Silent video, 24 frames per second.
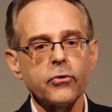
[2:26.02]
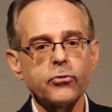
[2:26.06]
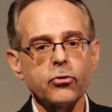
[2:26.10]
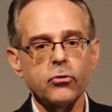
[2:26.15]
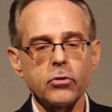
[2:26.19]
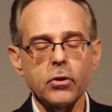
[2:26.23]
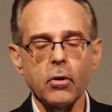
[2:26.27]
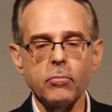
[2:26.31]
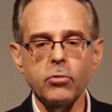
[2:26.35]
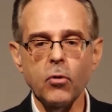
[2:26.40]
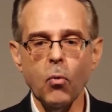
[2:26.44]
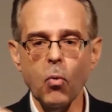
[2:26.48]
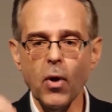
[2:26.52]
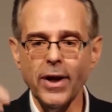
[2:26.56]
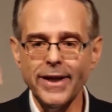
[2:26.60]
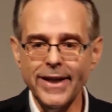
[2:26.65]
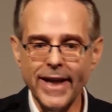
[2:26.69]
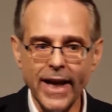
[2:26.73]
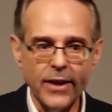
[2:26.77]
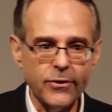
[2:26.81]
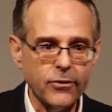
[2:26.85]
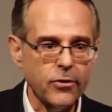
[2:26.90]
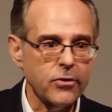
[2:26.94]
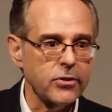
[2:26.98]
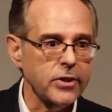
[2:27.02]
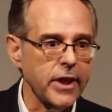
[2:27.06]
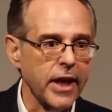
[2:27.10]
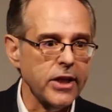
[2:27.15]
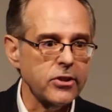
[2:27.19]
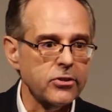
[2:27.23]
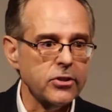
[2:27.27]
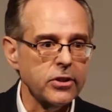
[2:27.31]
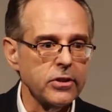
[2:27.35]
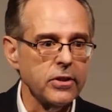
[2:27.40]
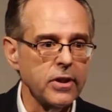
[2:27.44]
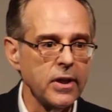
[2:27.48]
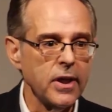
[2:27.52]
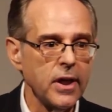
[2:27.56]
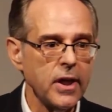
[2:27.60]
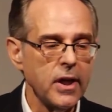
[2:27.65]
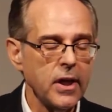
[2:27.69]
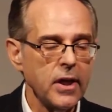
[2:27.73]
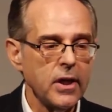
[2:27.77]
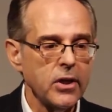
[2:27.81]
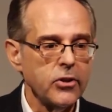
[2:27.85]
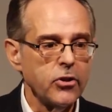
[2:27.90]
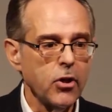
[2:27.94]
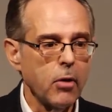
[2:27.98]
So number 1, get their attention.
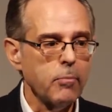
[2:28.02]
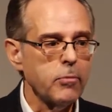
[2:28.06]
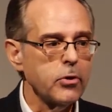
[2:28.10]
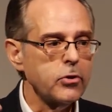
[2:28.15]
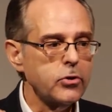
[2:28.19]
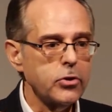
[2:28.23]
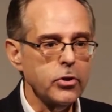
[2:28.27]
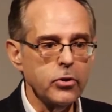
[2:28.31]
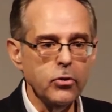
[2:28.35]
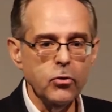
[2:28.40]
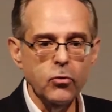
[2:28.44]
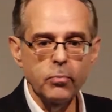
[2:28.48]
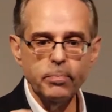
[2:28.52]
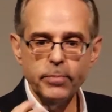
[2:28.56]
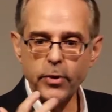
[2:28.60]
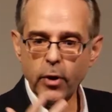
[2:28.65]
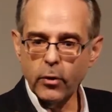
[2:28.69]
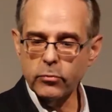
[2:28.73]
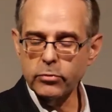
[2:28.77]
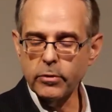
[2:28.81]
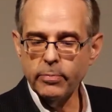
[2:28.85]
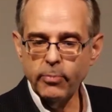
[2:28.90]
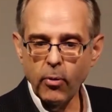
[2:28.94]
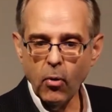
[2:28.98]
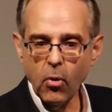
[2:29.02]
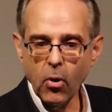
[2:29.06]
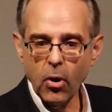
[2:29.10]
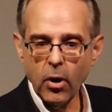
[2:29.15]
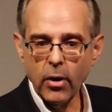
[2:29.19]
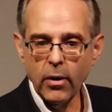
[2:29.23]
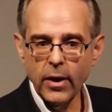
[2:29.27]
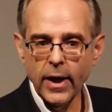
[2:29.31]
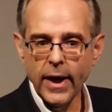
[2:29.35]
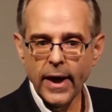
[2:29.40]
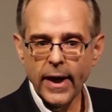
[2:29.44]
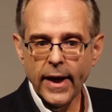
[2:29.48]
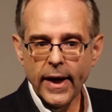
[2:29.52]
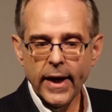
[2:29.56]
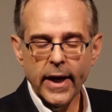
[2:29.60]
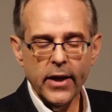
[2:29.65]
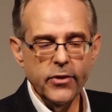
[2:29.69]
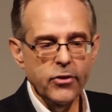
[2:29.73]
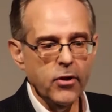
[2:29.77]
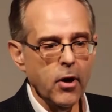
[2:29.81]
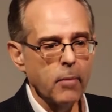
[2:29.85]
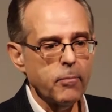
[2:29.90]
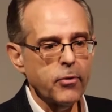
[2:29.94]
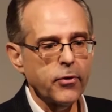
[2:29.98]
Number 2, build rapport.
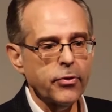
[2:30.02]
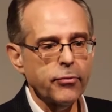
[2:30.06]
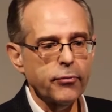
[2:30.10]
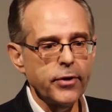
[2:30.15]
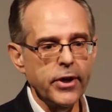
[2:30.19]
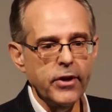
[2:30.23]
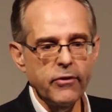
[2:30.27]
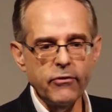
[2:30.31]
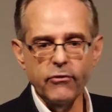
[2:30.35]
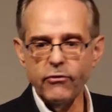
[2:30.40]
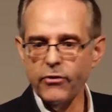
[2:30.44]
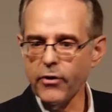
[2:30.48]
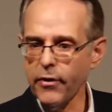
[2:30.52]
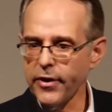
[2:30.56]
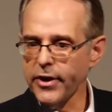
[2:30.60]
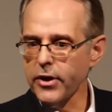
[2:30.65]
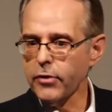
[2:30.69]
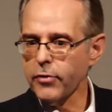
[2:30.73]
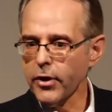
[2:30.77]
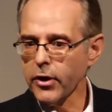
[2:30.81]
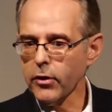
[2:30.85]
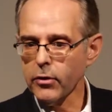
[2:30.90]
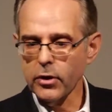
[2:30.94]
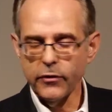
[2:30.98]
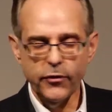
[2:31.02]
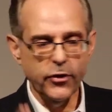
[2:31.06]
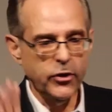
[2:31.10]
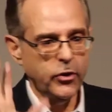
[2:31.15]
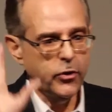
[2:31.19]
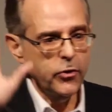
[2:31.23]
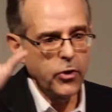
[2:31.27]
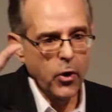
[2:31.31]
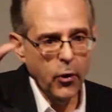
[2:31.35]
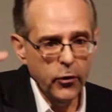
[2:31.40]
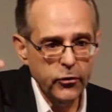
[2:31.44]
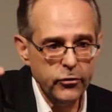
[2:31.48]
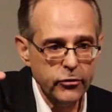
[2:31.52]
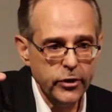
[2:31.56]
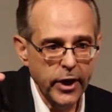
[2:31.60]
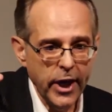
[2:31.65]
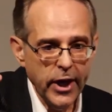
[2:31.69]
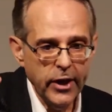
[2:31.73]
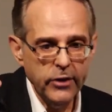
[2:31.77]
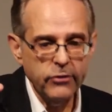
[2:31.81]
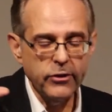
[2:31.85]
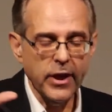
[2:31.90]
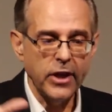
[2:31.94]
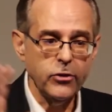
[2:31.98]
And number 3, very critical. If you do those
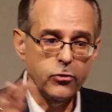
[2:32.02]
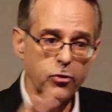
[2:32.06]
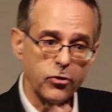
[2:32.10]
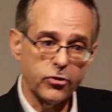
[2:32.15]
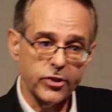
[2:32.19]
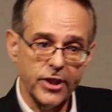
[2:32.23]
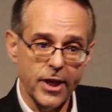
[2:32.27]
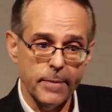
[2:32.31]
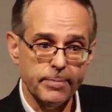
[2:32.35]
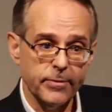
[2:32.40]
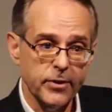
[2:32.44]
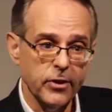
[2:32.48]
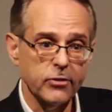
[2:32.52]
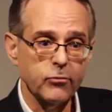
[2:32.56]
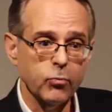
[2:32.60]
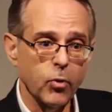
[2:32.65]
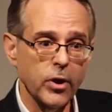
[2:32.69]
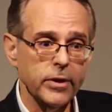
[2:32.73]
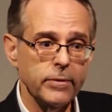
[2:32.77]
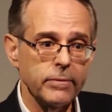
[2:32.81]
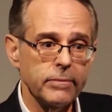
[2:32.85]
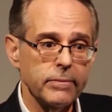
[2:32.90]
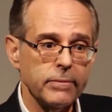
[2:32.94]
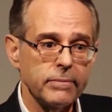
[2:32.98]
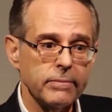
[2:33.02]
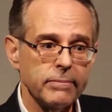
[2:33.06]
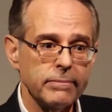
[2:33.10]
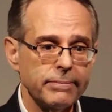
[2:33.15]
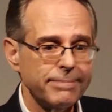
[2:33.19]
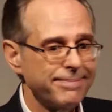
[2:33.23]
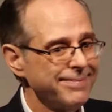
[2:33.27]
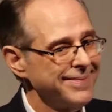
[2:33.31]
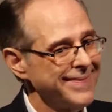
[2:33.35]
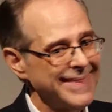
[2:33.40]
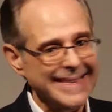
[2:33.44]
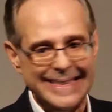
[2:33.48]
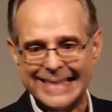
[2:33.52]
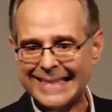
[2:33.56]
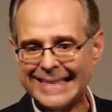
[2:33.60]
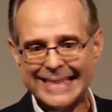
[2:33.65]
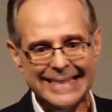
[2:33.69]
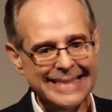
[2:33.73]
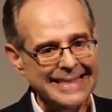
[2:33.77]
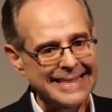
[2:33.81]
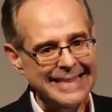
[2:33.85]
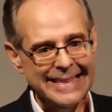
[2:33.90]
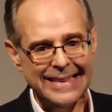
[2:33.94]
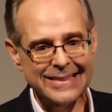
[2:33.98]
things and you skip this one,
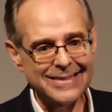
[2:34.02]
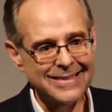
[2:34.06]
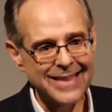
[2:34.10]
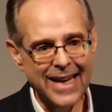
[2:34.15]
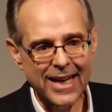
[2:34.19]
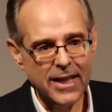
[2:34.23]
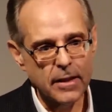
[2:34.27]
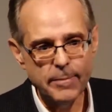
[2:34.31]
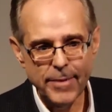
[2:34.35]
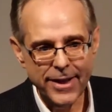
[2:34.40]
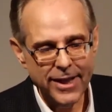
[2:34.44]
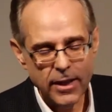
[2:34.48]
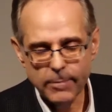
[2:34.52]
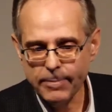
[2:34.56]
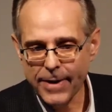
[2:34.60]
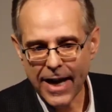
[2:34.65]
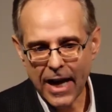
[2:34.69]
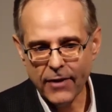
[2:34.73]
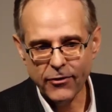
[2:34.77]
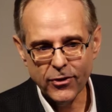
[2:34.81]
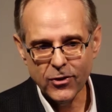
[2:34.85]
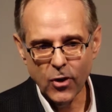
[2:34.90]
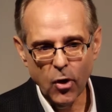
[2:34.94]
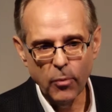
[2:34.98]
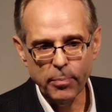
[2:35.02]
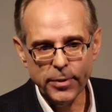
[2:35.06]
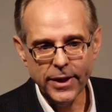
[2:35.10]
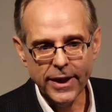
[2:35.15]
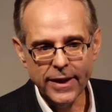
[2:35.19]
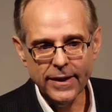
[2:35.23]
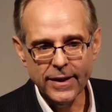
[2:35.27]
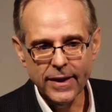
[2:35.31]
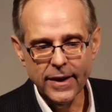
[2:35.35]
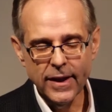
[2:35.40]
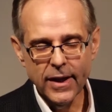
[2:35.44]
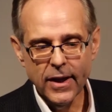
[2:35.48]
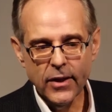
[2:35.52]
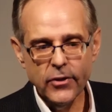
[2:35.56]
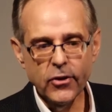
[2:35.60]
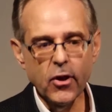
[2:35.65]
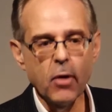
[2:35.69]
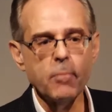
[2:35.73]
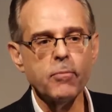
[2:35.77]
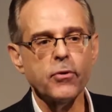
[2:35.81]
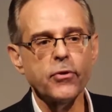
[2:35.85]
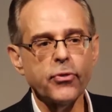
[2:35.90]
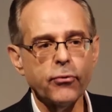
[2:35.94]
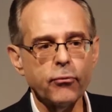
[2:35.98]
it's not going to be an impactful opening.
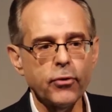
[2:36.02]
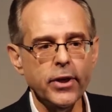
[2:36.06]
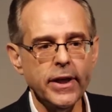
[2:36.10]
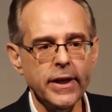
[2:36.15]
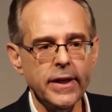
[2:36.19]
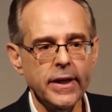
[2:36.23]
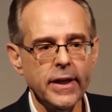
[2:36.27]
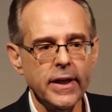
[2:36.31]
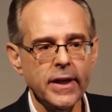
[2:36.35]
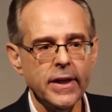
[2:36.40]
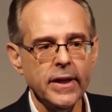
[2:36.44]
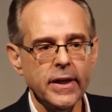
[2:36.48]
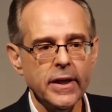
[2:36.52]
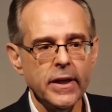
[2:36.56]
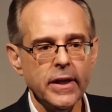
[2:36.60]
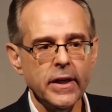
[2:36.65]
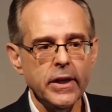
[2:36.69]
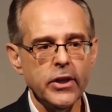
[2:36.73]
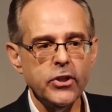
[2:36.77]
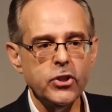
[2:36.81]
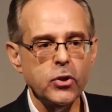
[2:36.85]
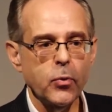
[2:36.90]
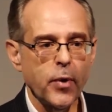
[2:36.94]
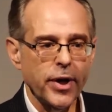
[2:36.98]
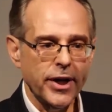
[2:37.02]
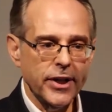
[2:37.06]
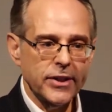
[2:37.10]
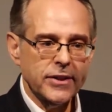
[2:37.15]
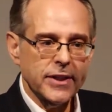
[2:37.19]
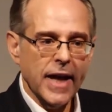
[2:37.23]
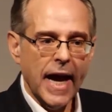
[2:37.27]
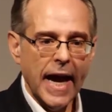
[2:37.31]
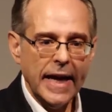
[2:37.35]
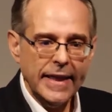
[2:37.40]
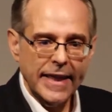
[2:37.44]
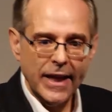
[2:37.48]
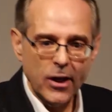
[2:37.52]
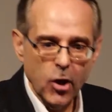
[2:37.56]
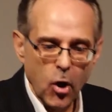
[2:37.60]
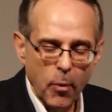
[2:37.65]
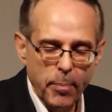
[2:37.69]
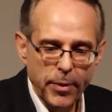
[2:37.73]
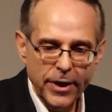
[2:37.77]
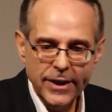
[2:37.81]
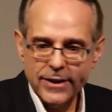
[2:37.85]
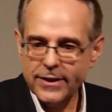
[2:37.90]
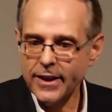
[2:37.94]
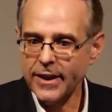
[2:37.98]
Number 3 is you want to tie that
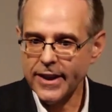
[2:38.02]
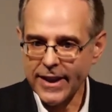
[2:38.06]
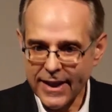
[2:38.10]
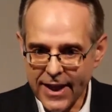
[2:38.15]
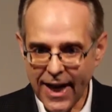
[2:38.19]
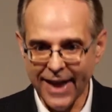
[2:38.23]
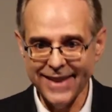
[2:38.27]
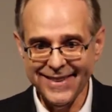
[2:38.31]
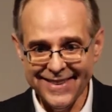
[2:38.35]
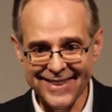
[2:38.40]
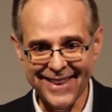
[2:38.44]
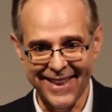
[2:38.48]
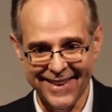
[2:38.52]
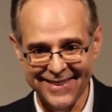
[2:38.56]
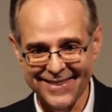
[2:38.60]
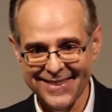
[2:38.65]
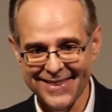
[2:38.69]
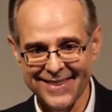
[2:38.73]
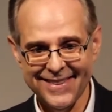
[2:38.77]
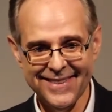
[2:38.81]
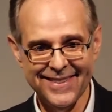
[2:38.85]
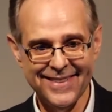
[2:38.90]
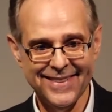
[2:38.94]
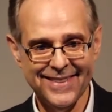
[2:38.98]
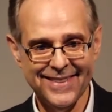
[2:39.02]
opening to the content,